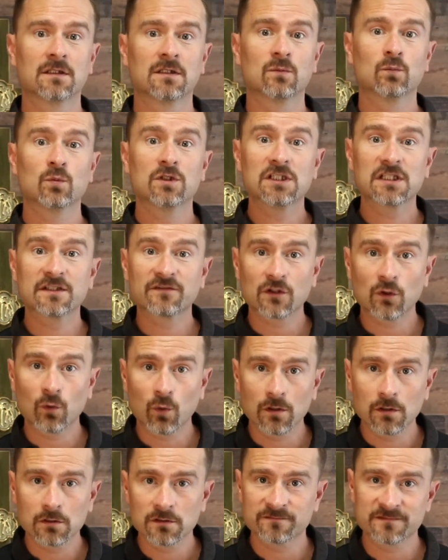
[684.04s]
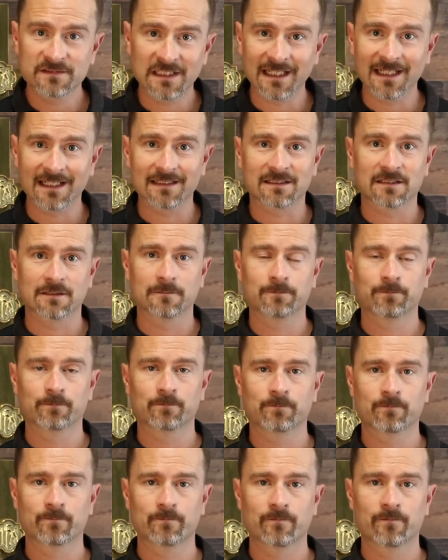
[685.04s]
We live in a world of debt.
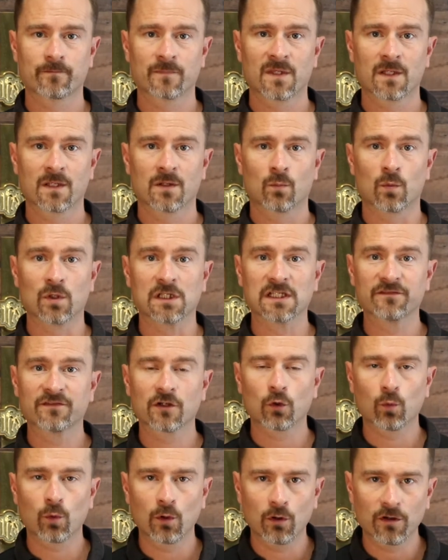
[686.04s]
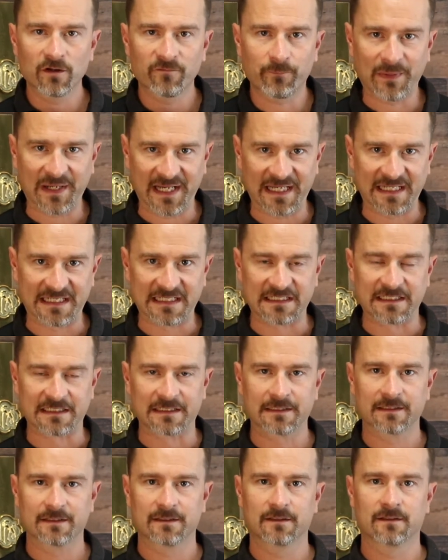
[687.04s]
We live in a world of pain.
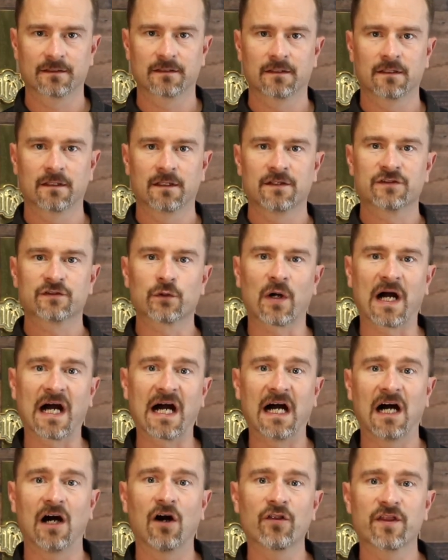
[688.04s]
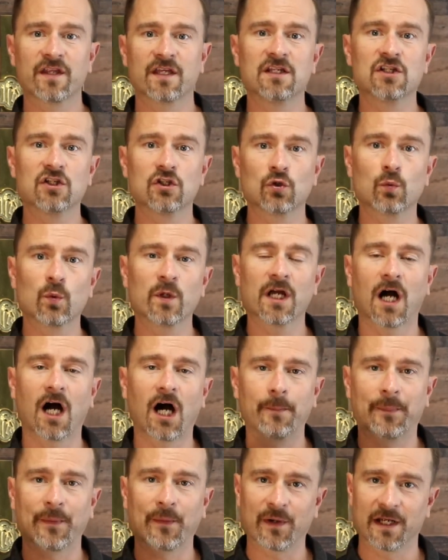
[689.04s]
So how then do we
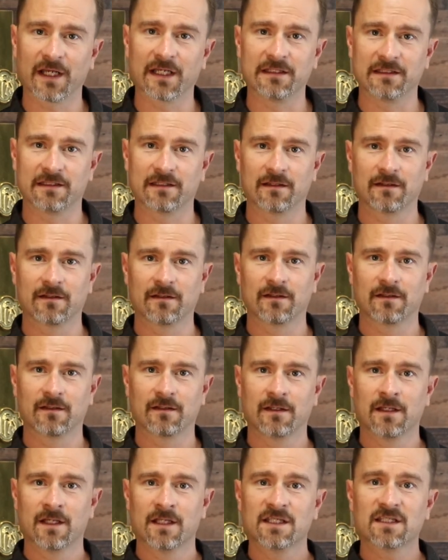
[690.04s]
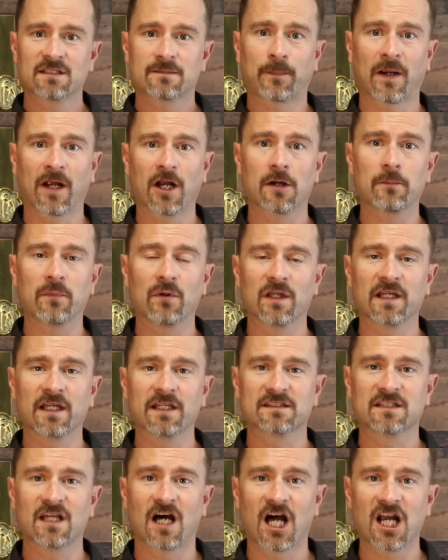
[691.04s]
operate? This parable
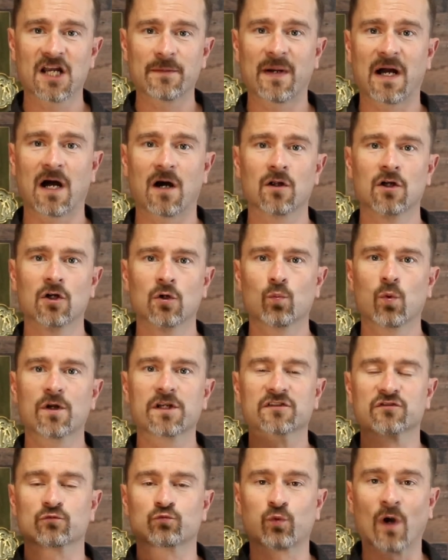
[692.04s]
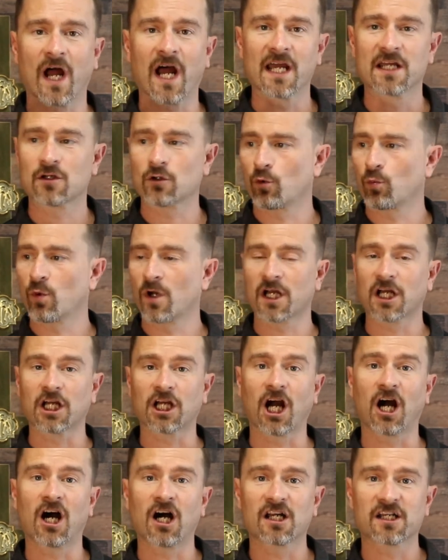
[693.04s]
is not about what is right or what
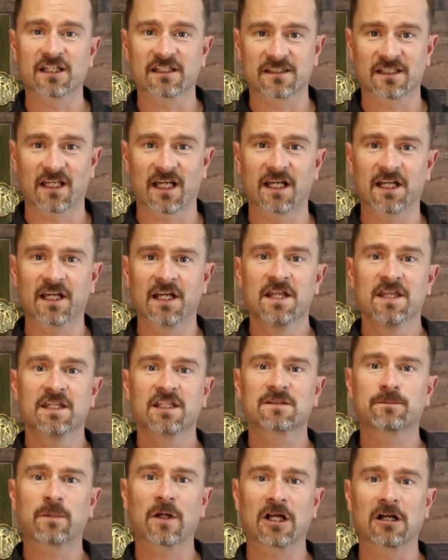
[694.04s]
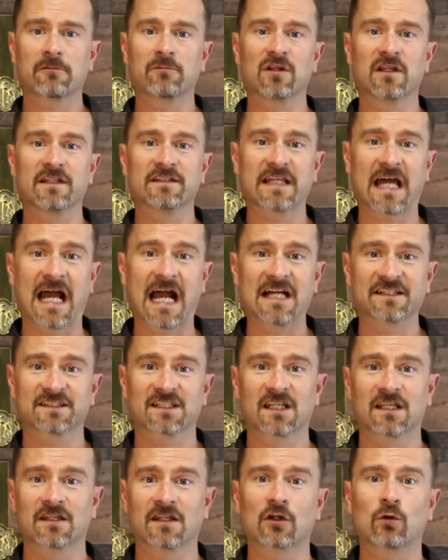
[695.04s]
God is like. This parable is
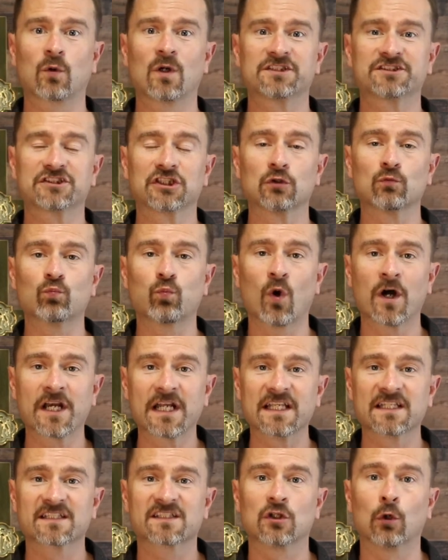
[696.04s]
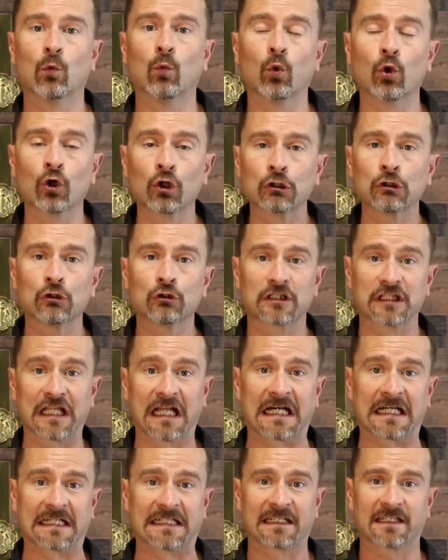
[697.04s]
asking the question, what is the world
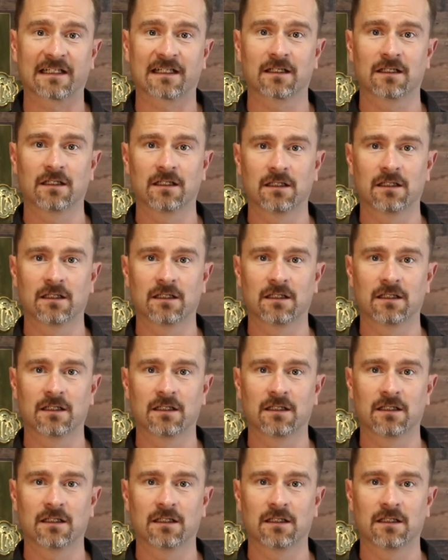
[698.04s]
like?